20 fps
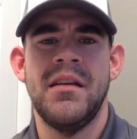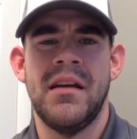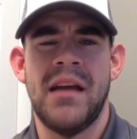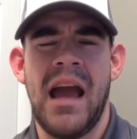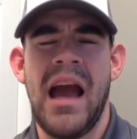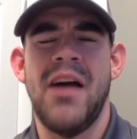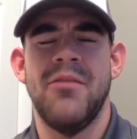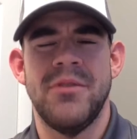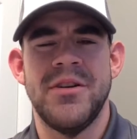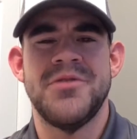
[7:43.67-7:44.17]

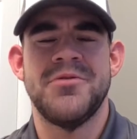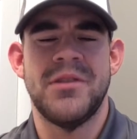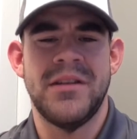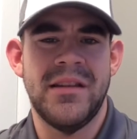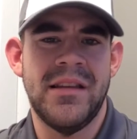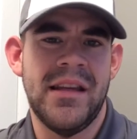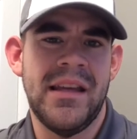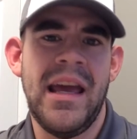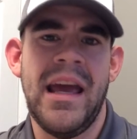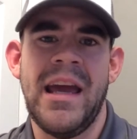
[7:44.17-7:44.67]
how we
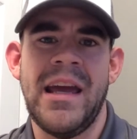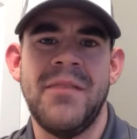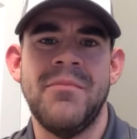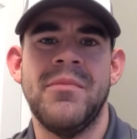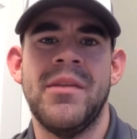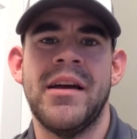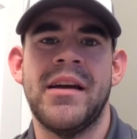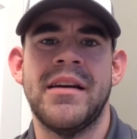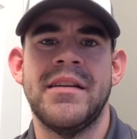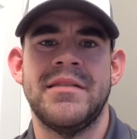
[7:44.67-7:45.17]
treat the game,
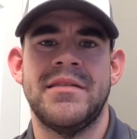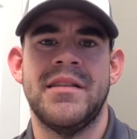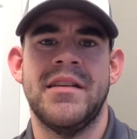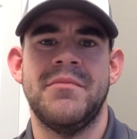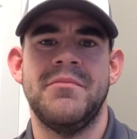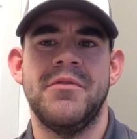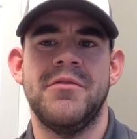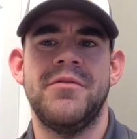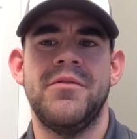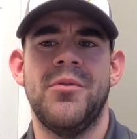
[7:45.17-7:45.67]
like I said
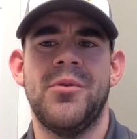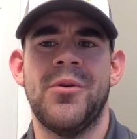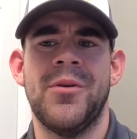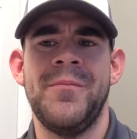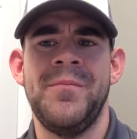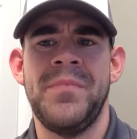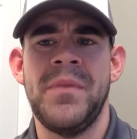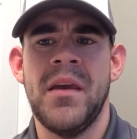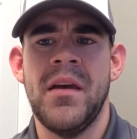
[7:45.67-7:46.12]
before.